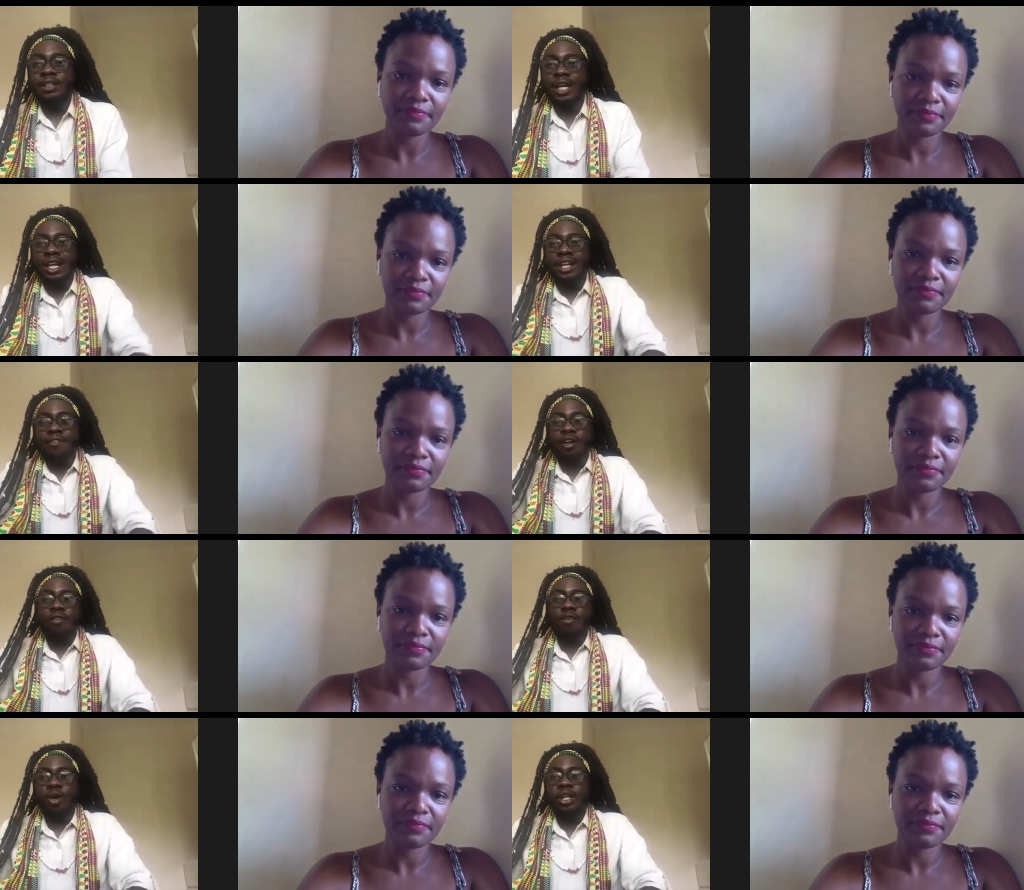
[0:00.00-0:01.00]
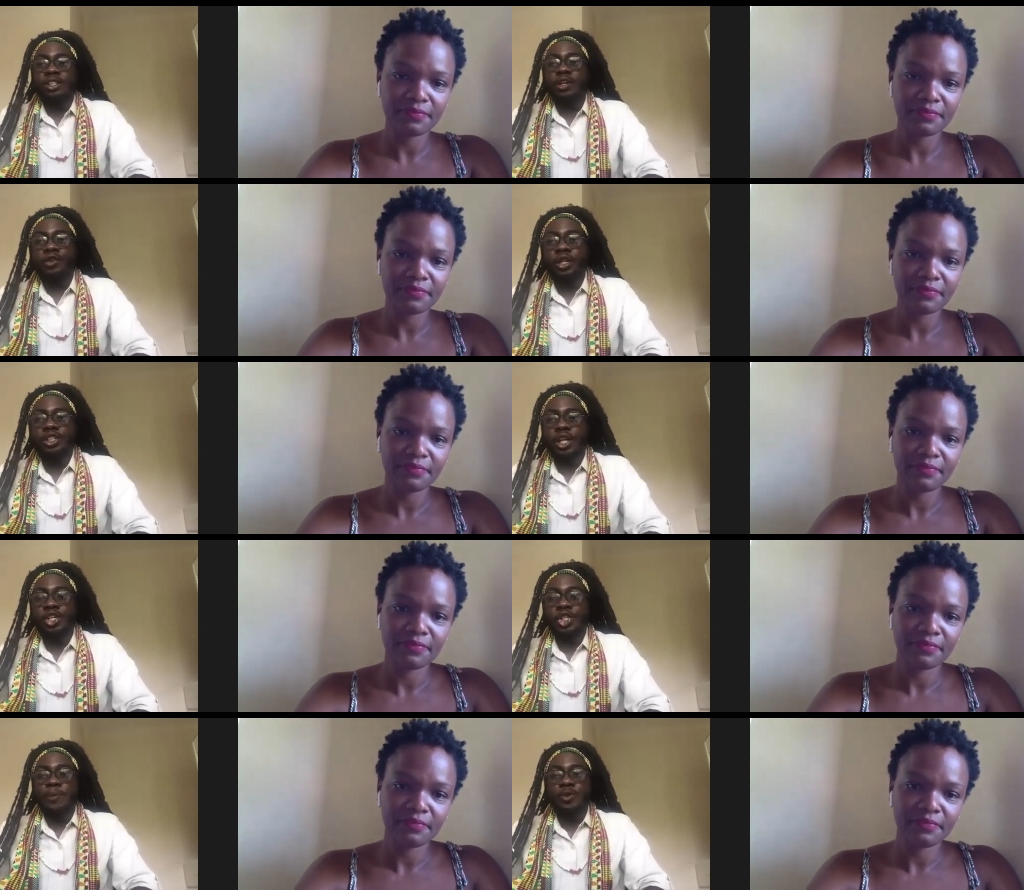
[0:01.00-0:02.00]
Speaker 1: that level of quality of
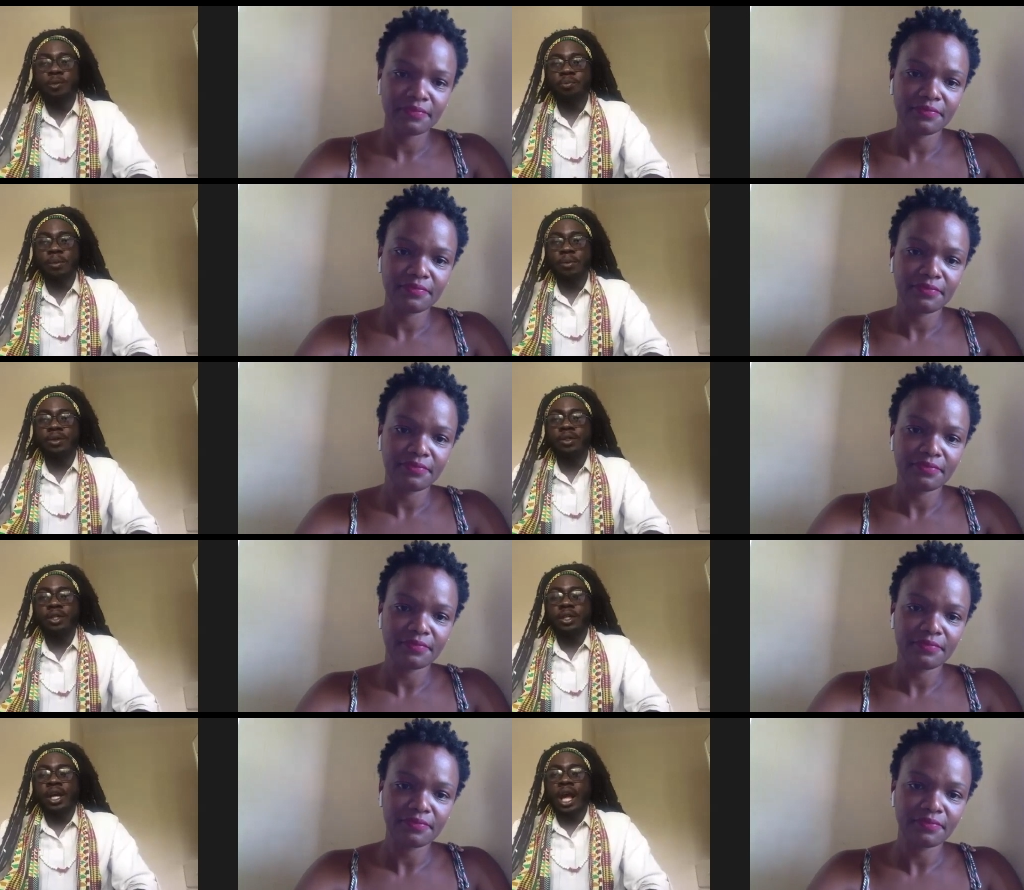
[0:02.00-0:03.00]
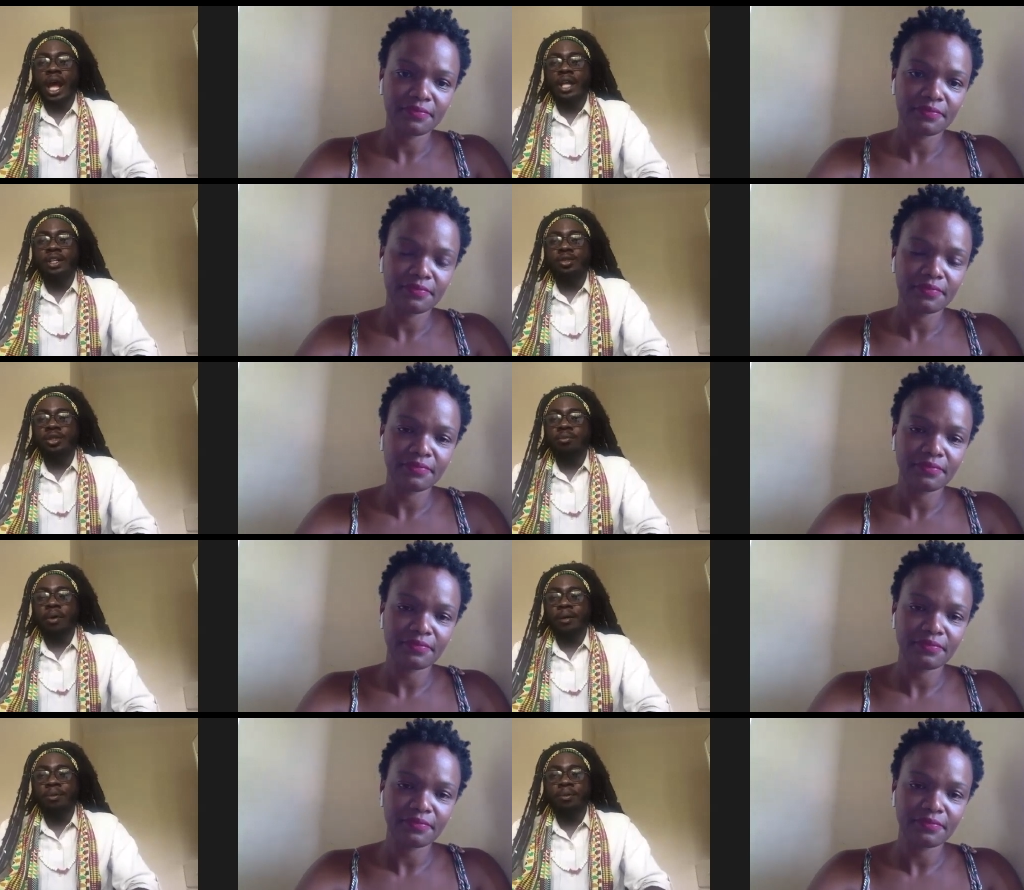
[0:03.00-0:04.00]
relationships with people and to impact
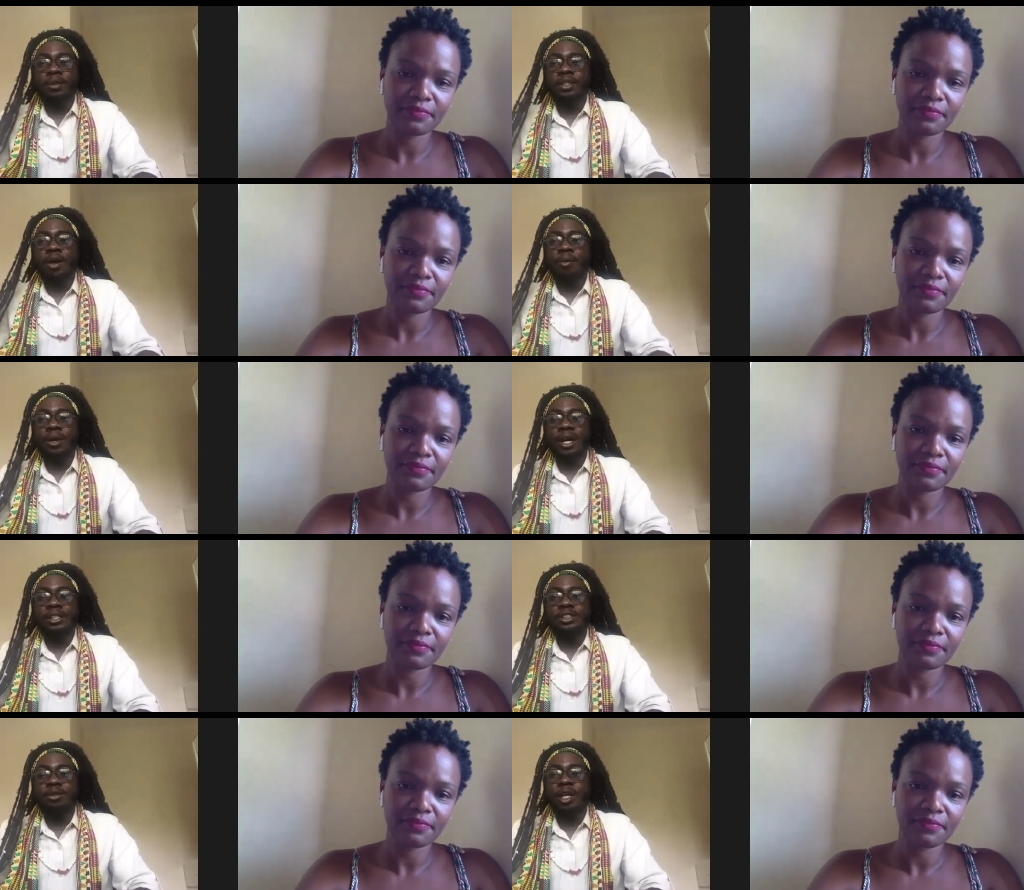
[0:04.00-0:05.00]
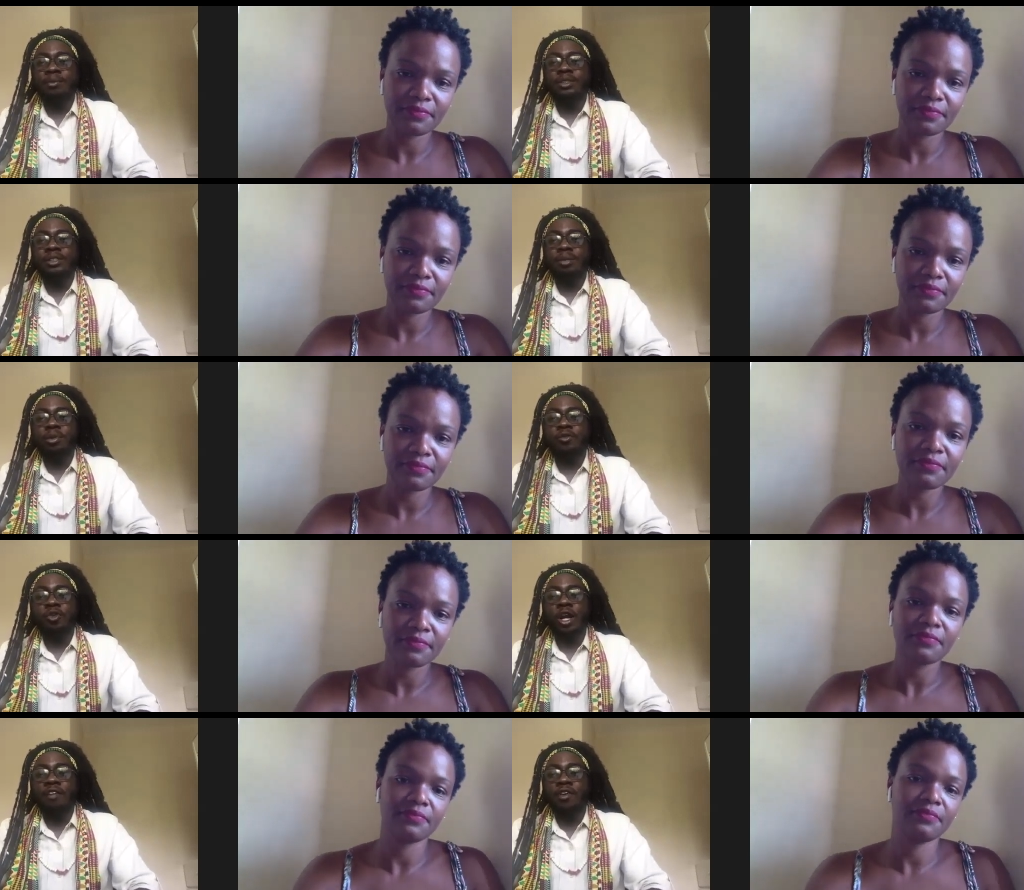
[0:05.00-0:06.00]
people in a way because sometimes before
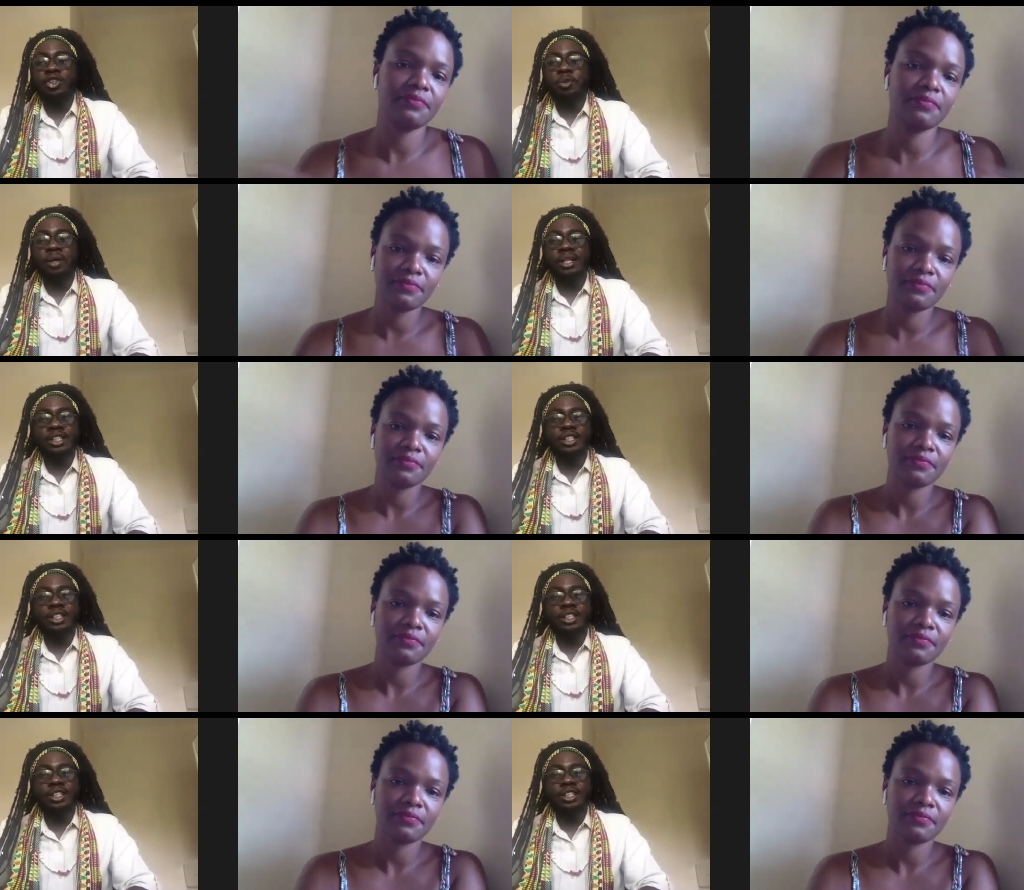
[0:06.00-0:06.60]
I never mm